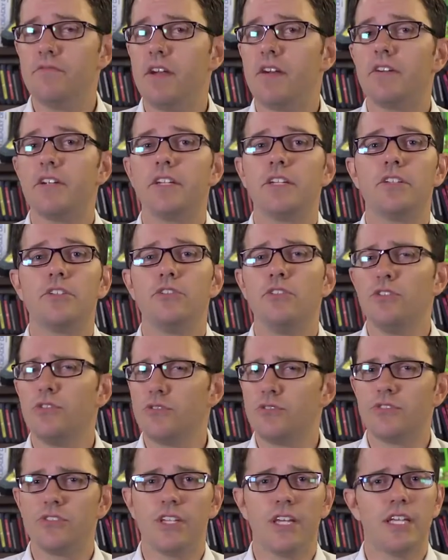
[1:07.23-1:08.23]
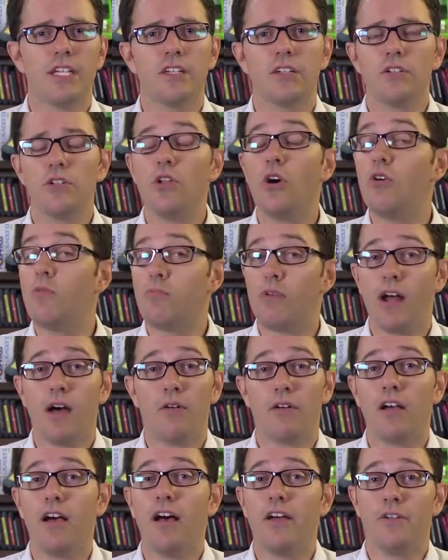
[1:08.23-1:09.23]
very loose and
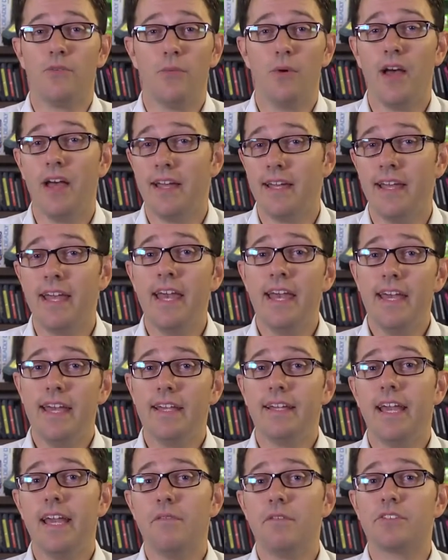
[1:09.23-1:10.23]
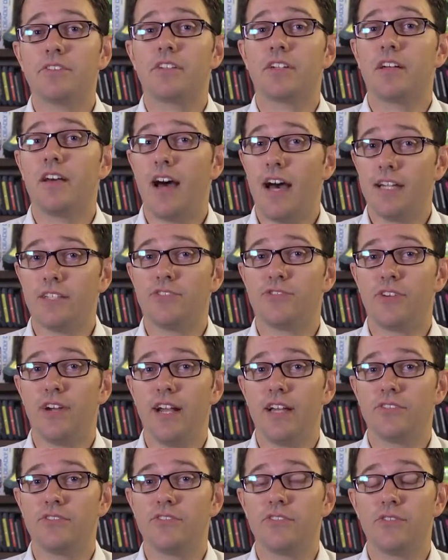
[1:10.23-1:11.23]
lowbrow kind of way. It gave us a
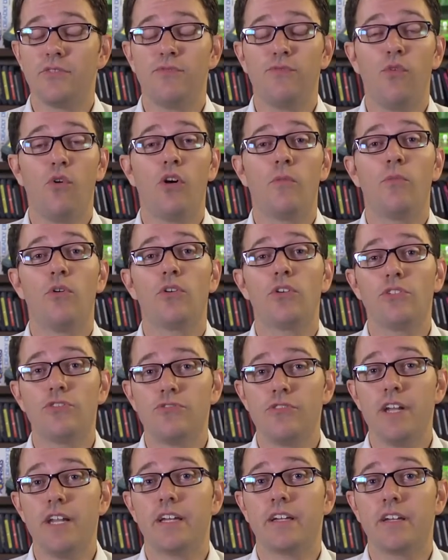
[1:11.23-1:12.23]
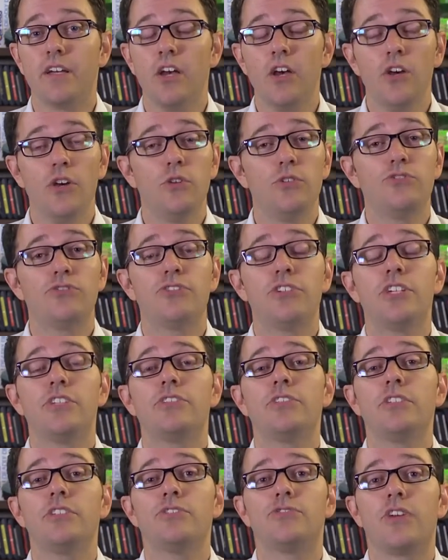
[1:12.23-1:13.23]
contrast to the formal critic who
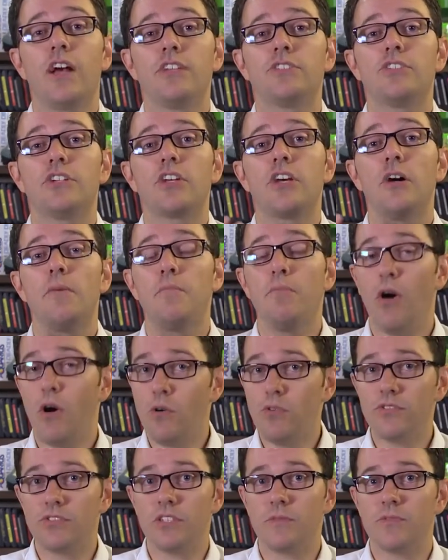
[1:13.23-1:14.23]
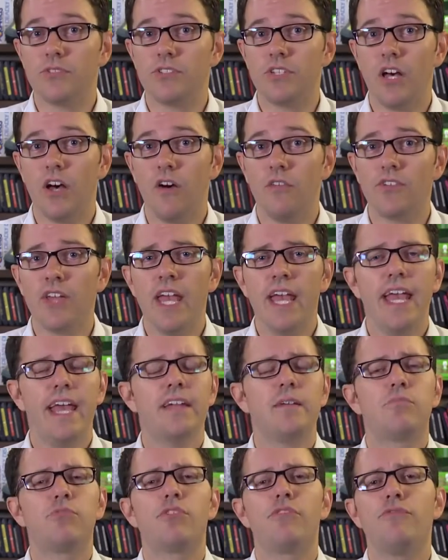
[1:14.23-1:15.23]
traditionally tries to compose themselves
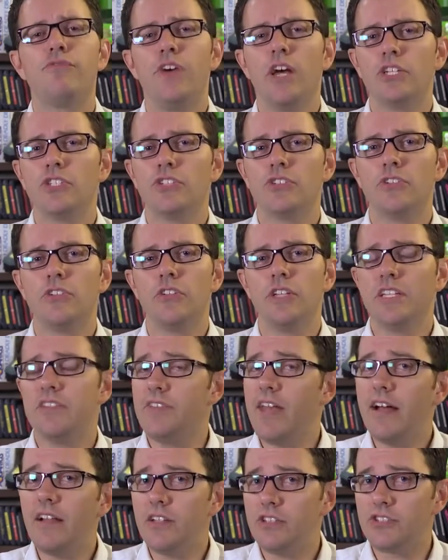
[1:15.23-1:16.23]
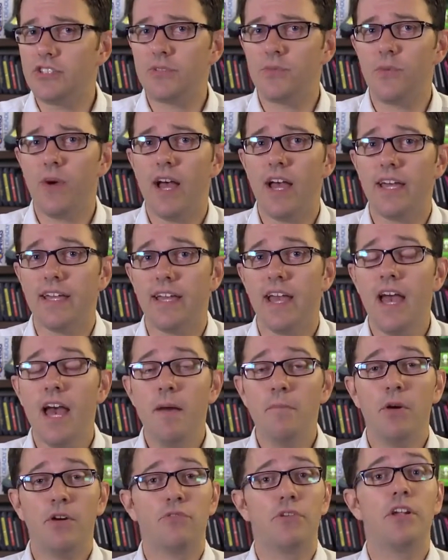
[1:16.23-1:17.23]
in a professional, intelligent way,
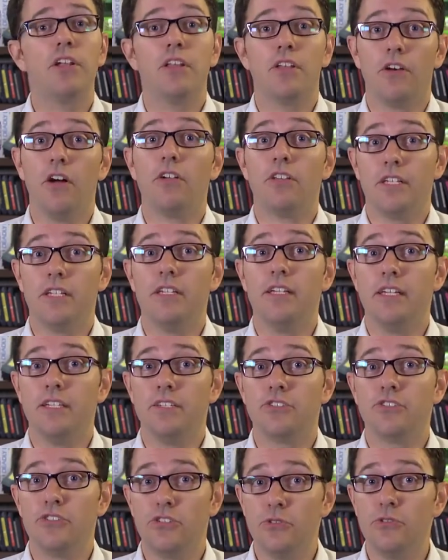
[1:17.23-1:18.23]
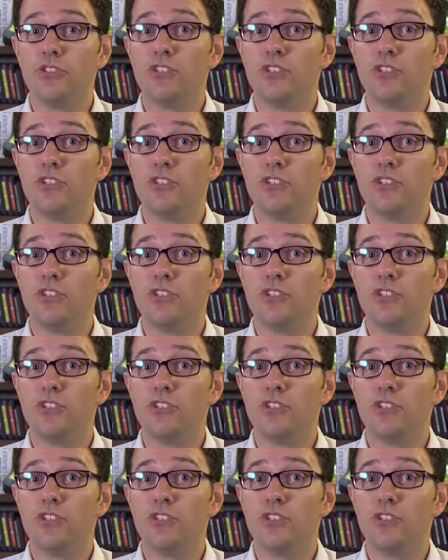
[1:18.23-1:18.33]
but really all you need is two